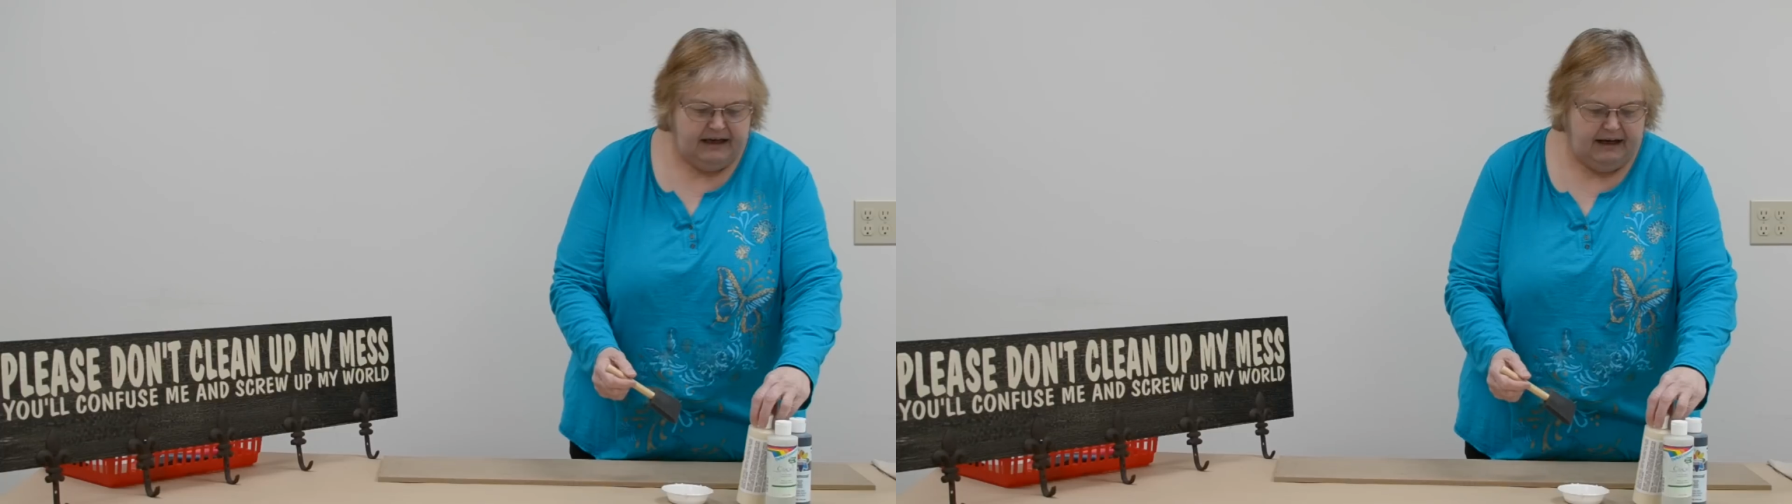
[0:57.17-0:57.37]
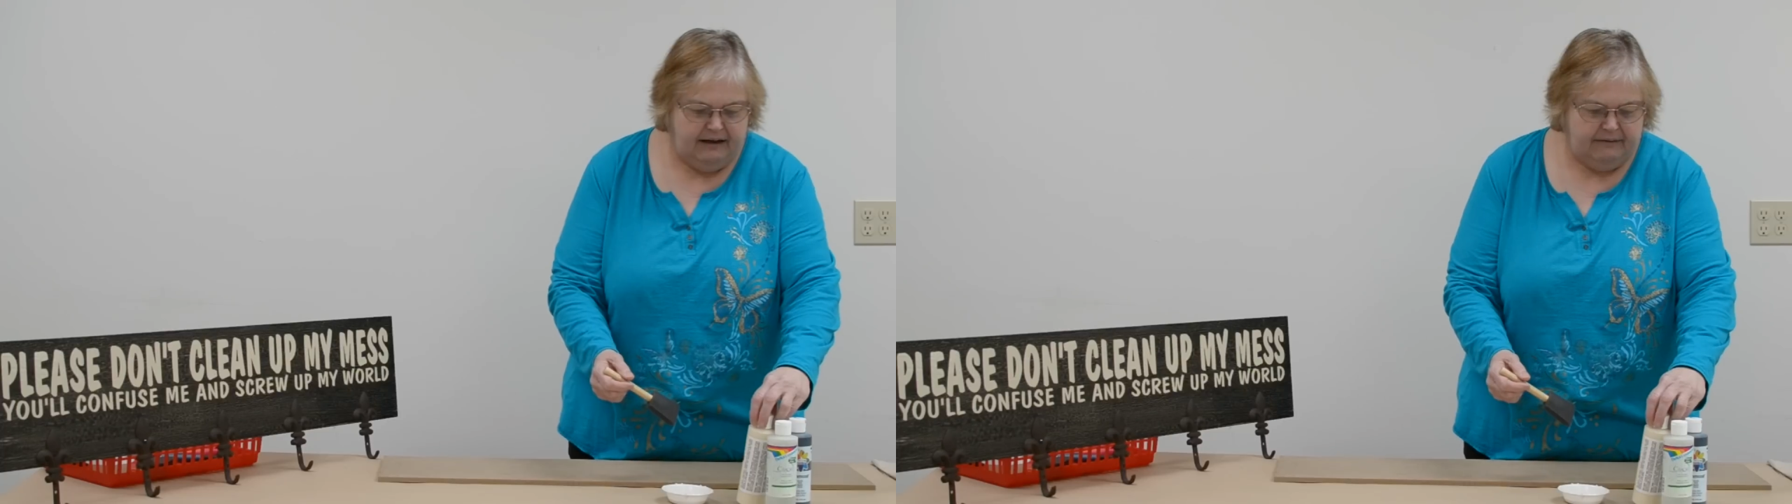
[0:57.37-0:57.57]

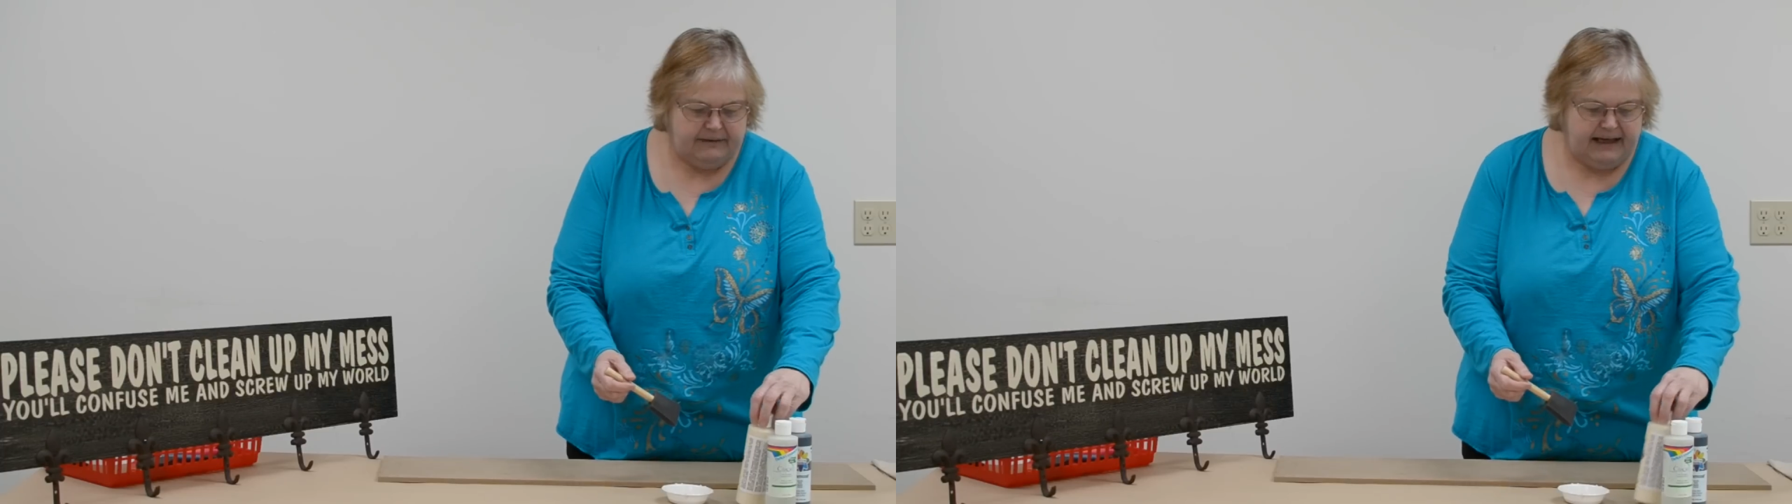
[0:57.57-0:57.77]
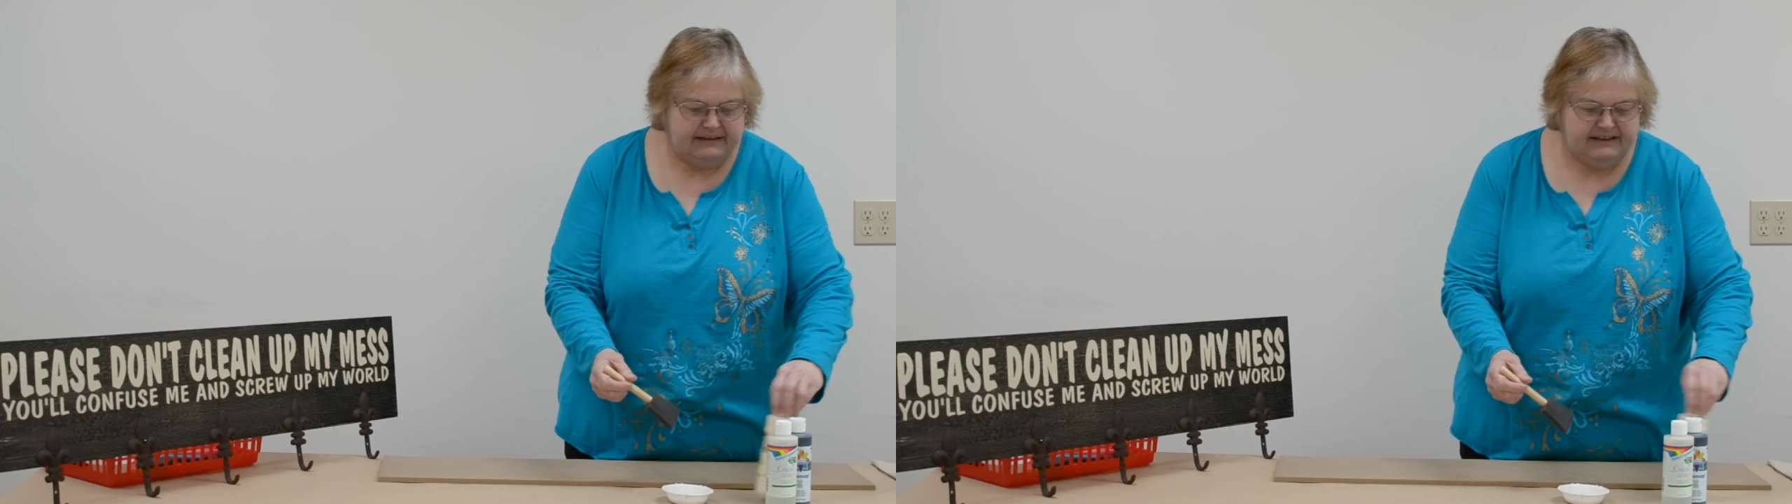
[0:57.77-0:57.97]

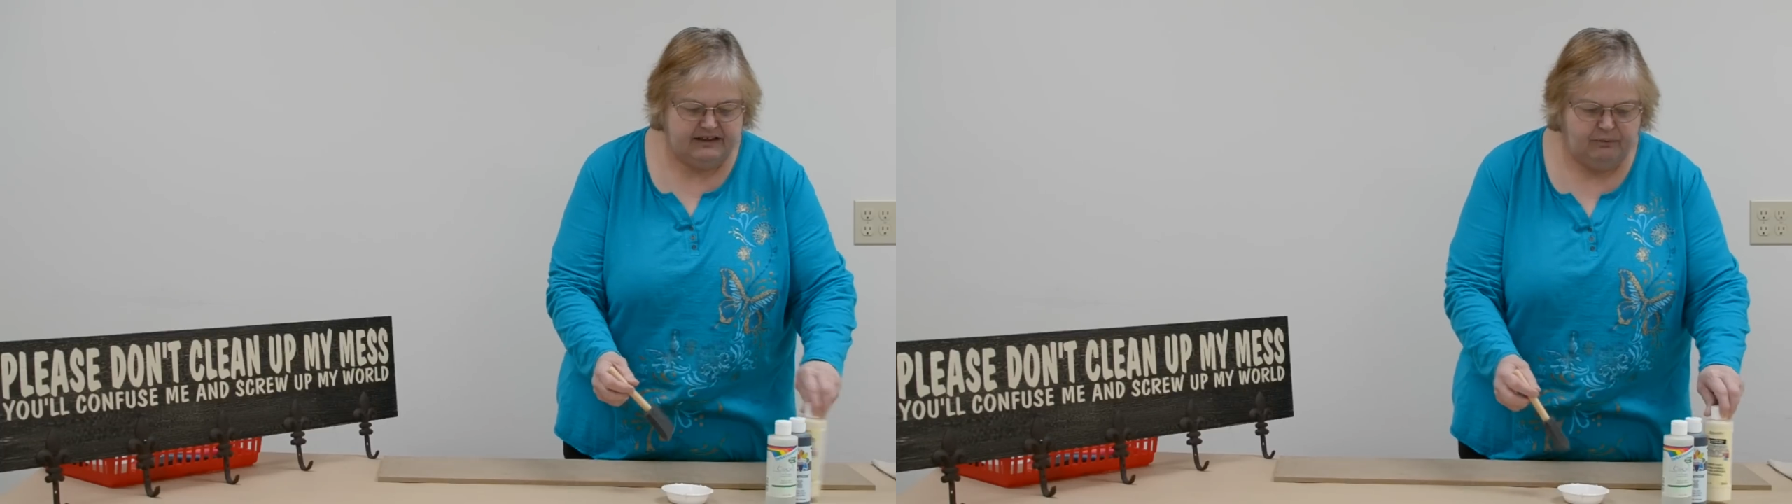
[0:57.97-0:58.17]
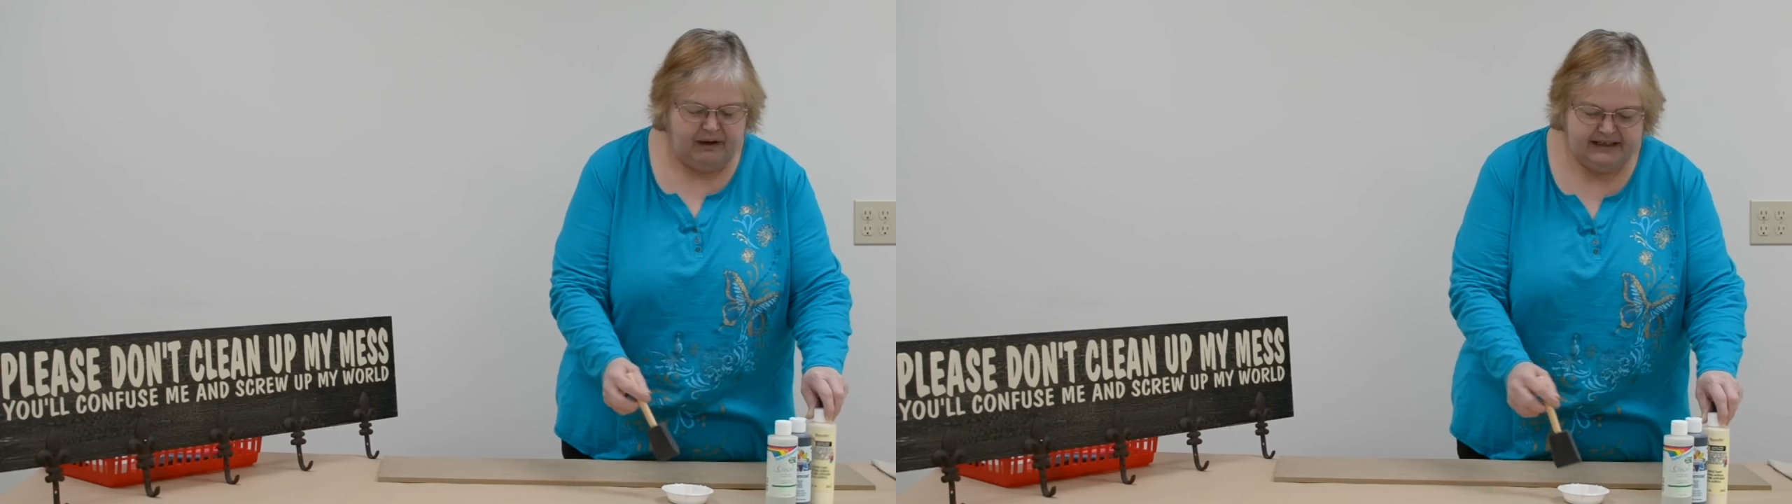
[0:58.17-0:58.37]

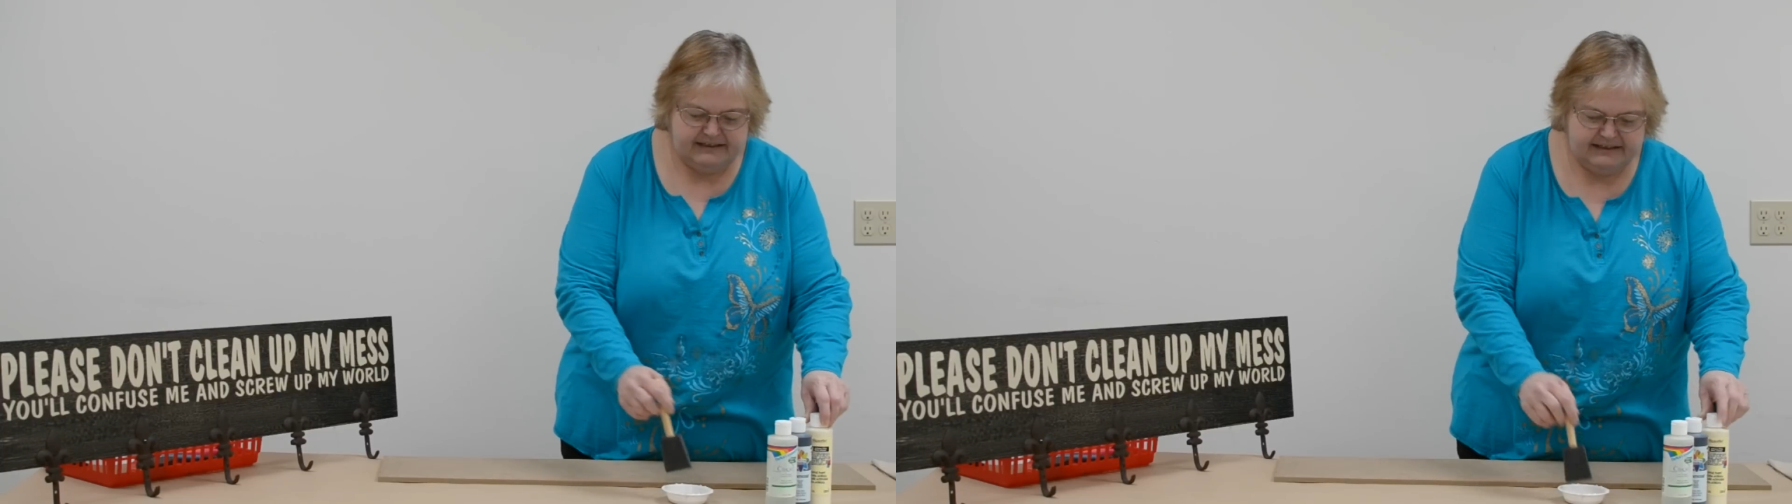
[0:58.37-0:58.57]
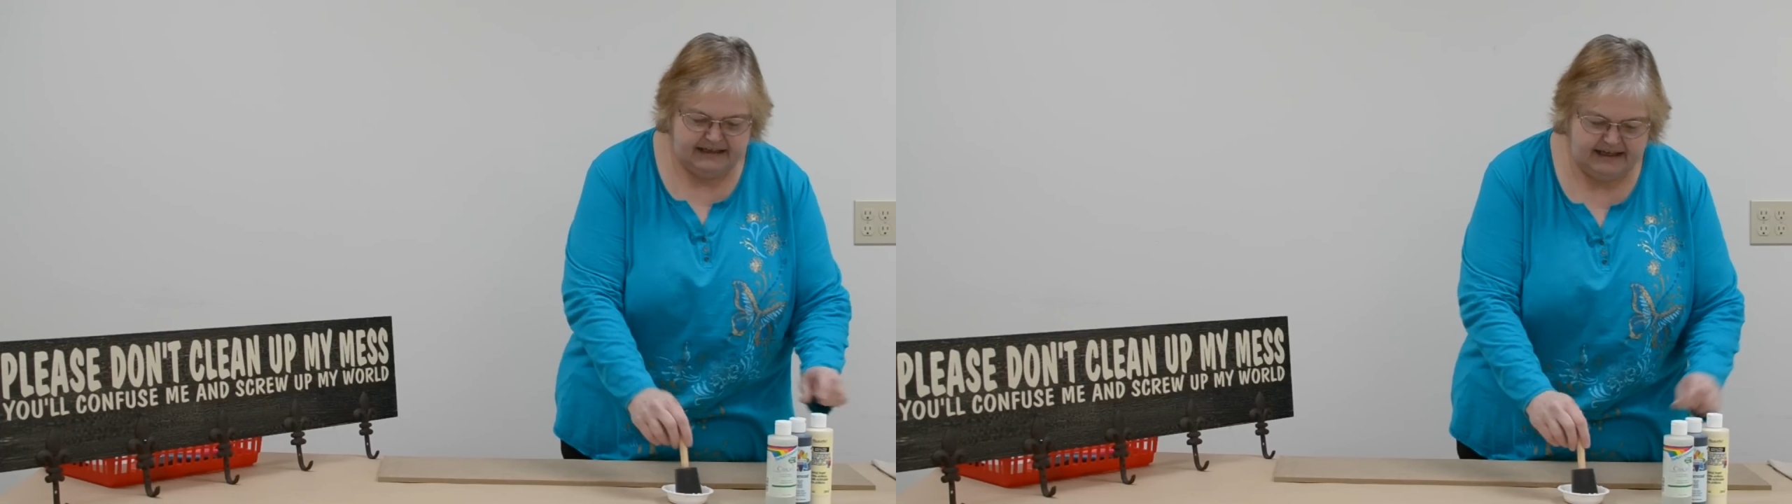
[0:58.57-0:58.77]
antique white
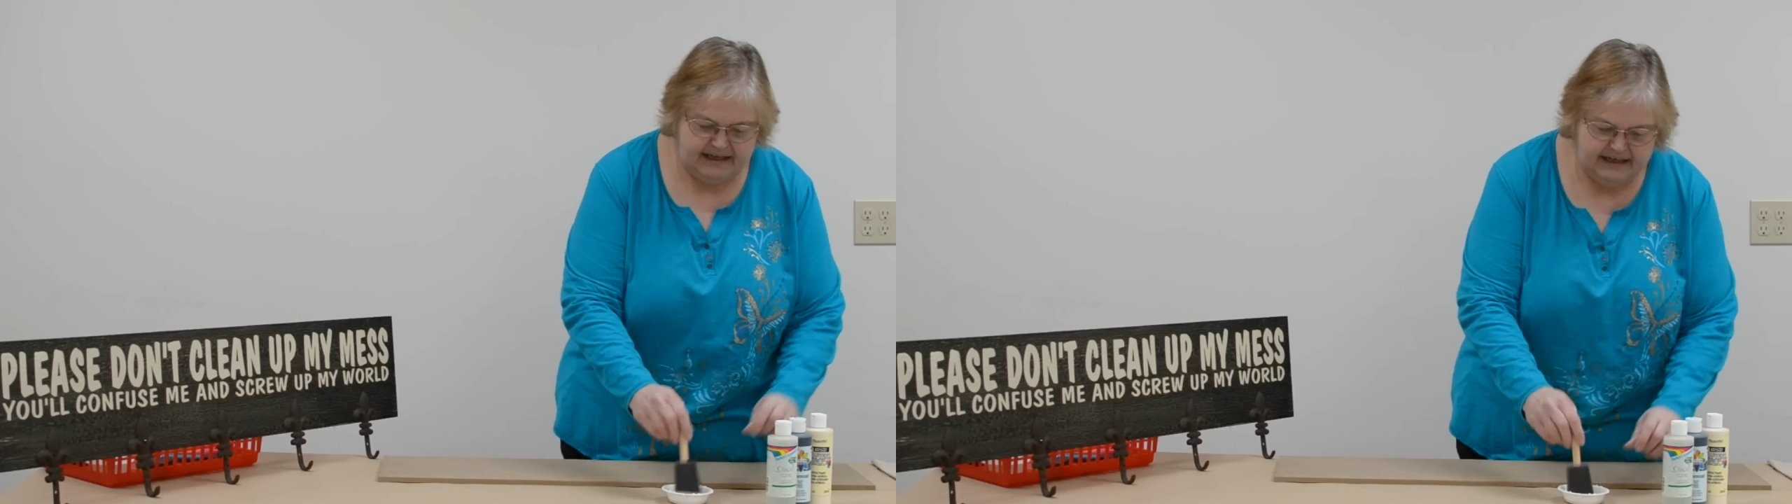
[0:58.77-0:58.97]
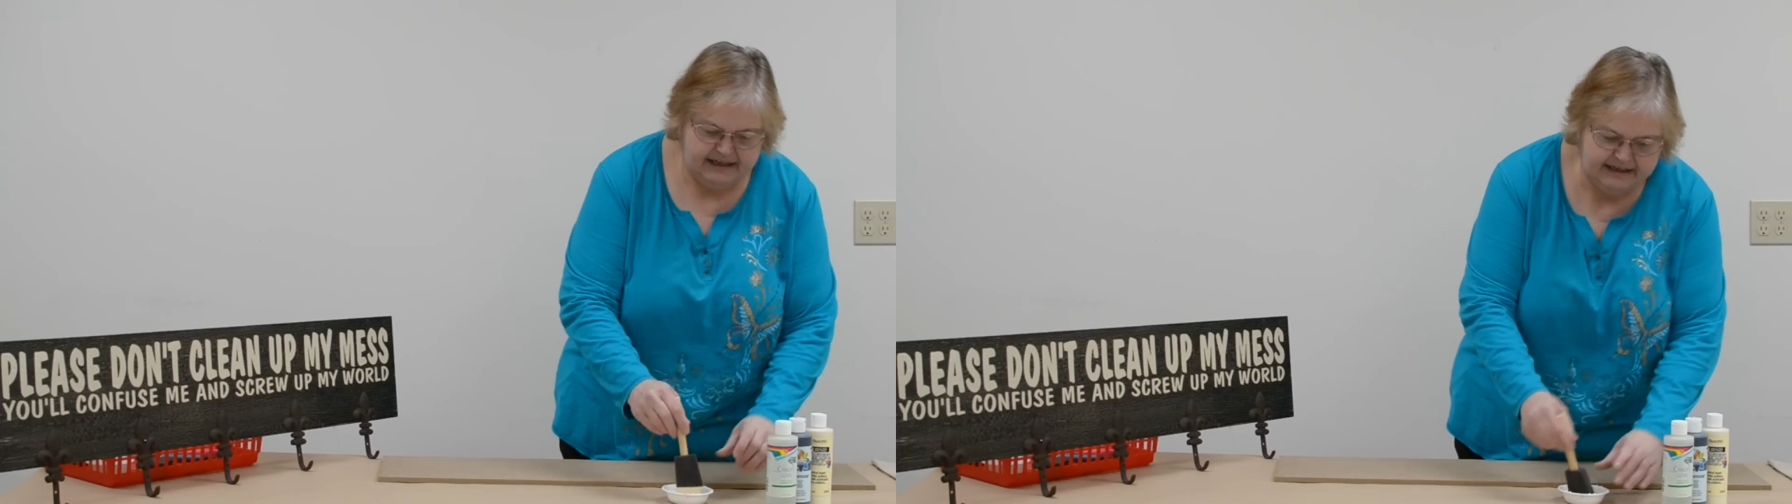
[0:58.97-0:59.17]

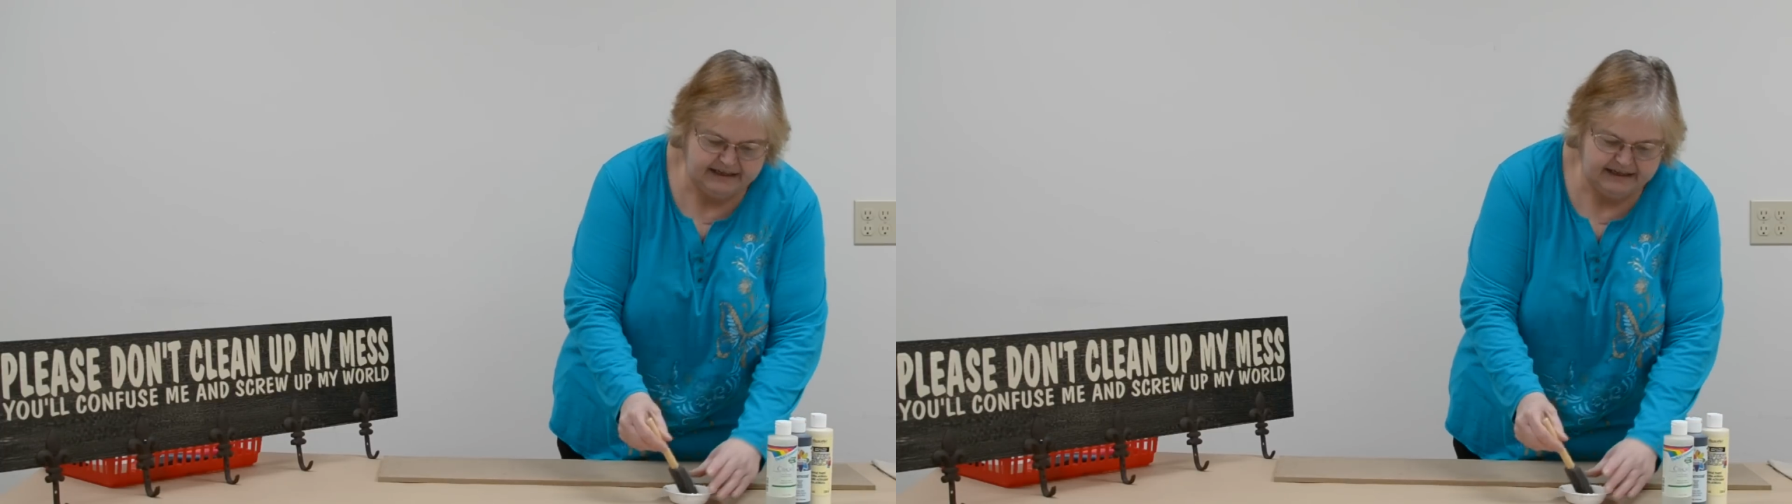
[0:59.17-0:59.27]
today,